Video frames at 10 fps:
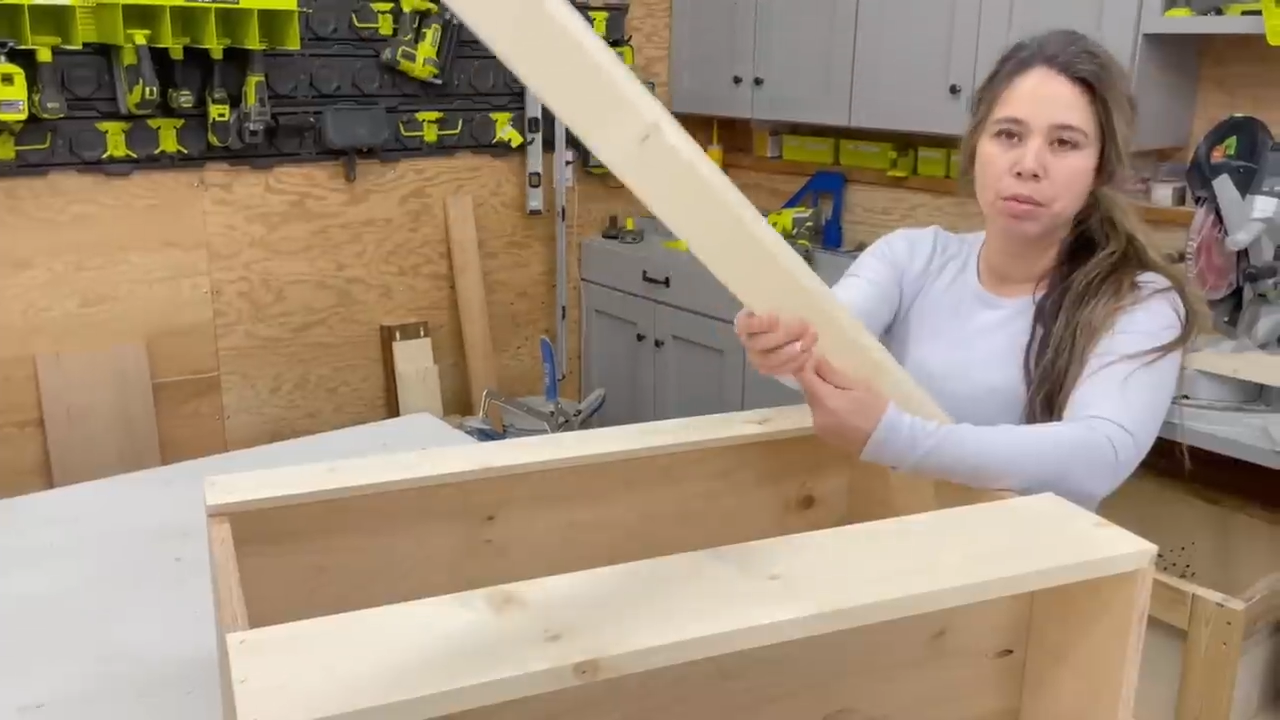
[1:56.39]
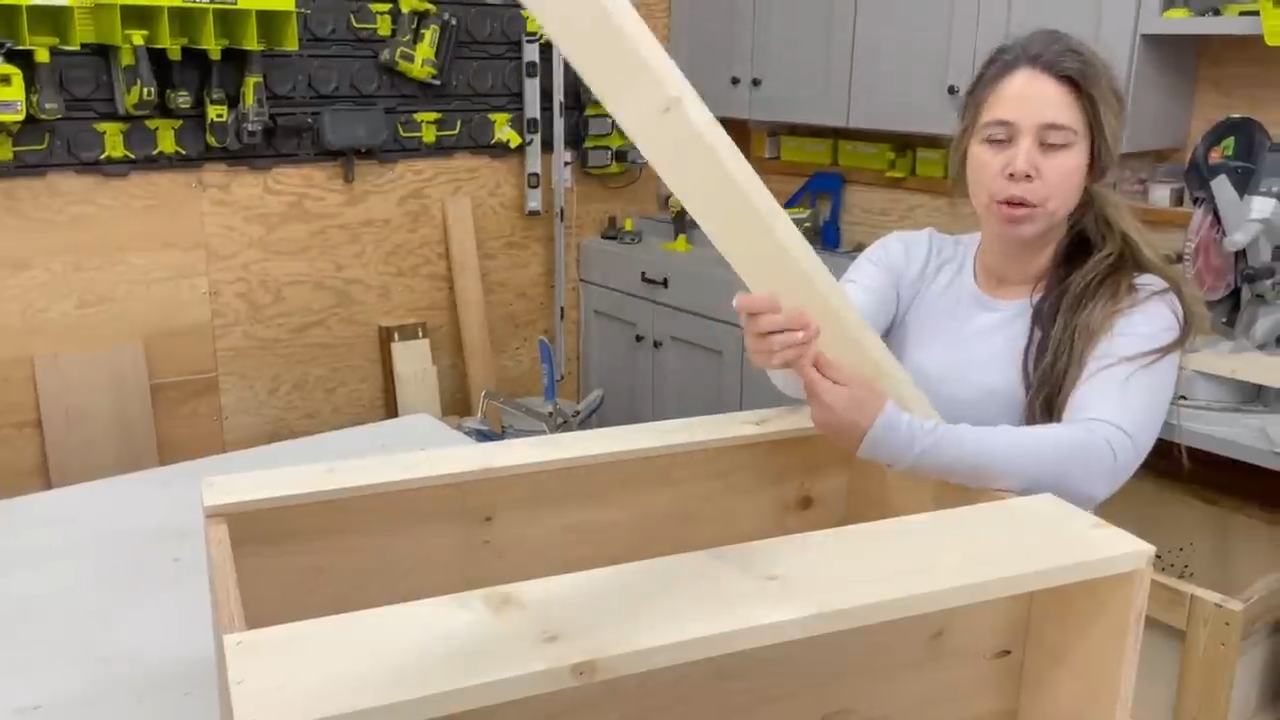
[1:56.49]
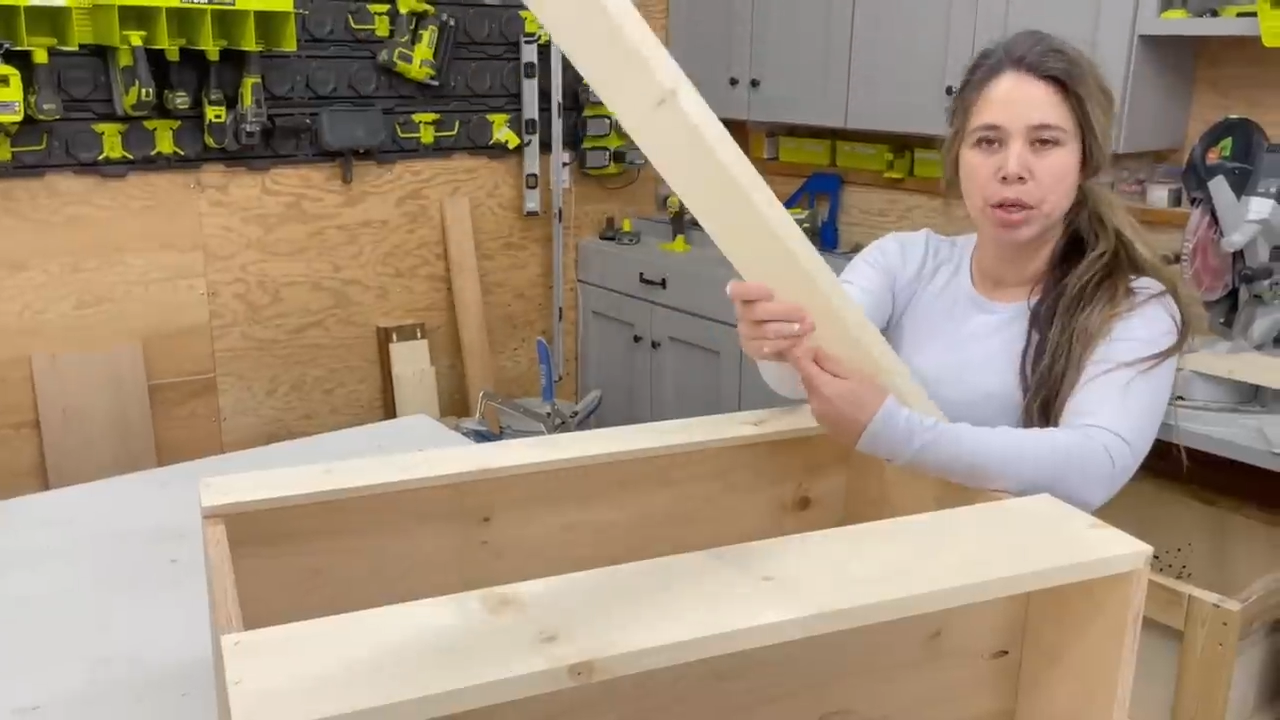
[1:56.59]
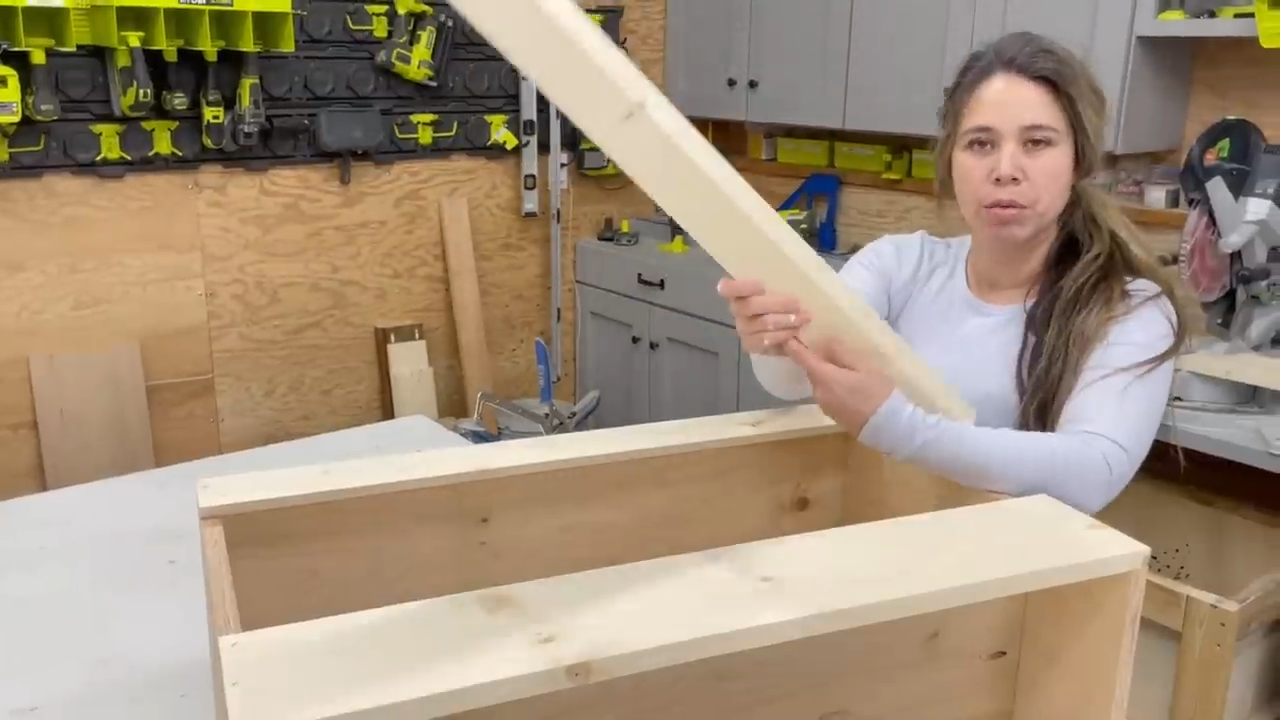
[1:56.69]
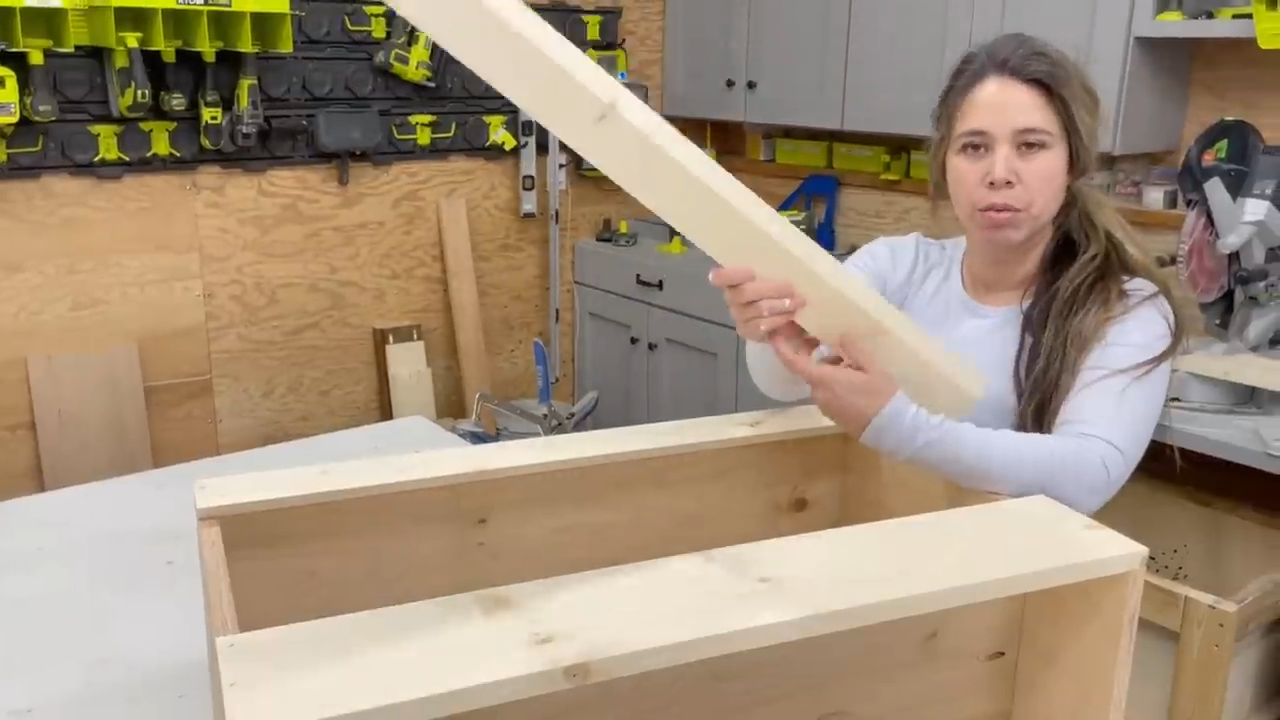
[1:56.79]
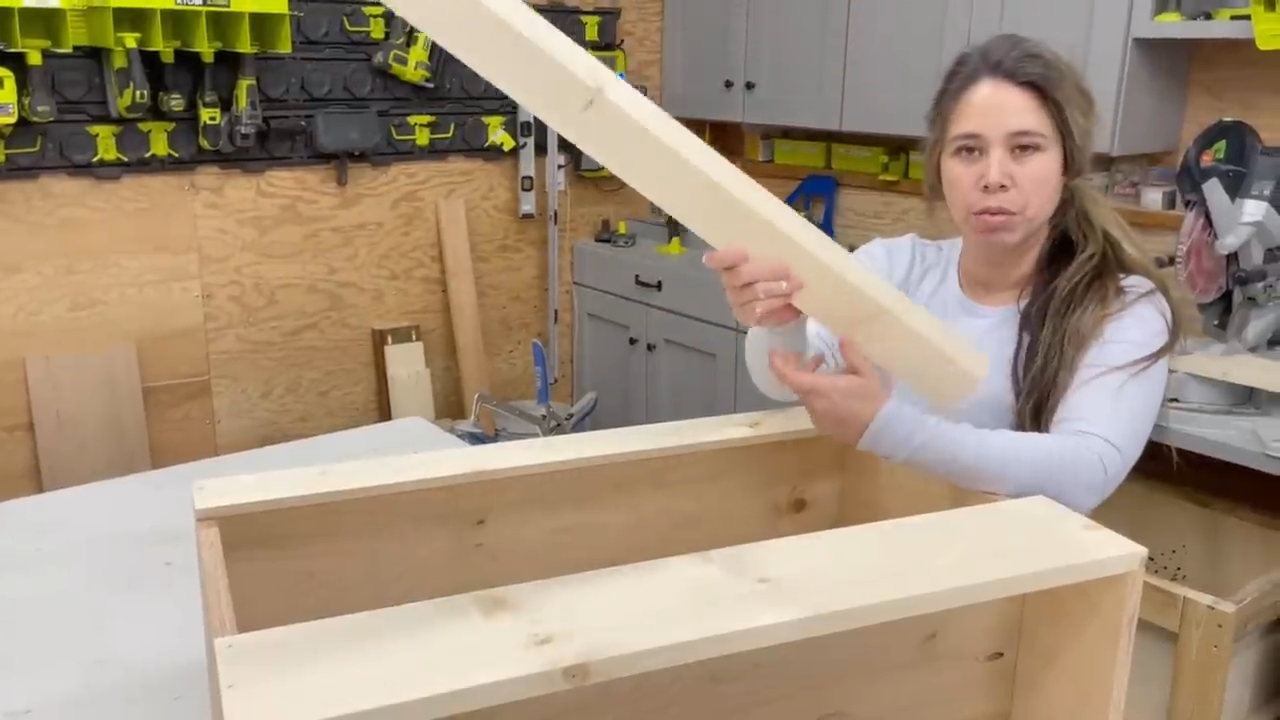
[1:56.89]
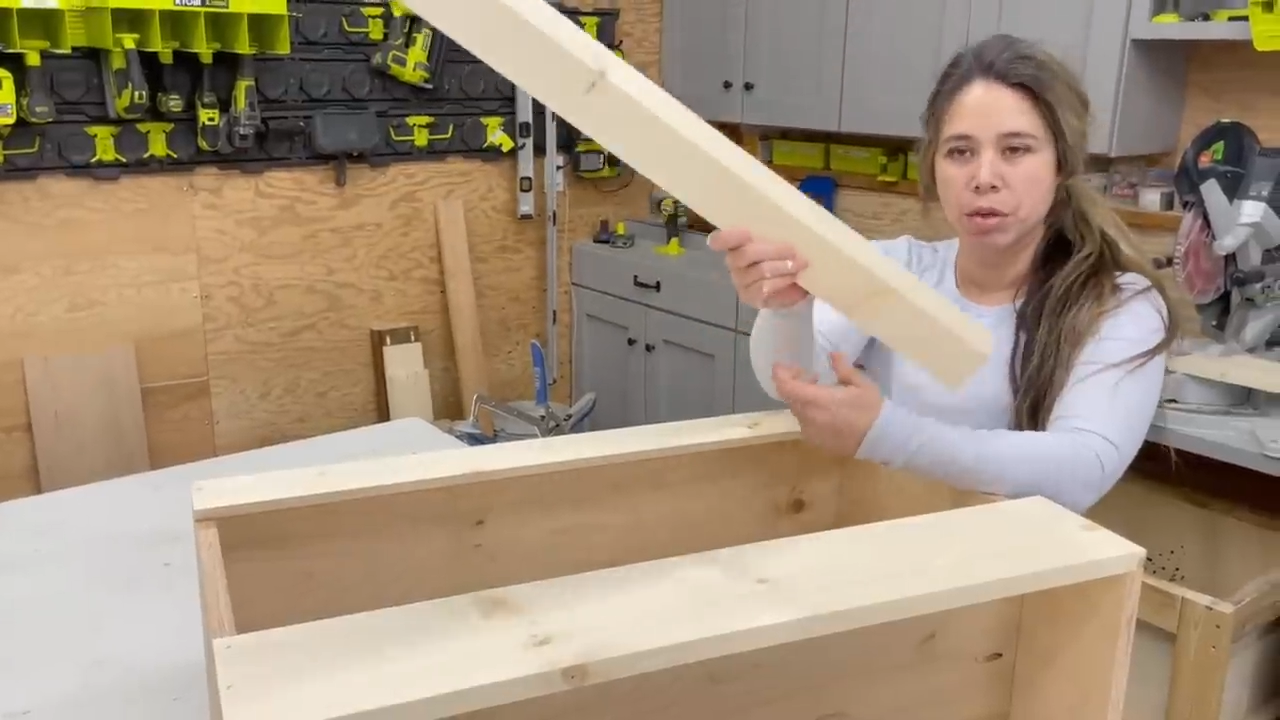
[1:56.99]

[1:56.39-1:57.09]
what you,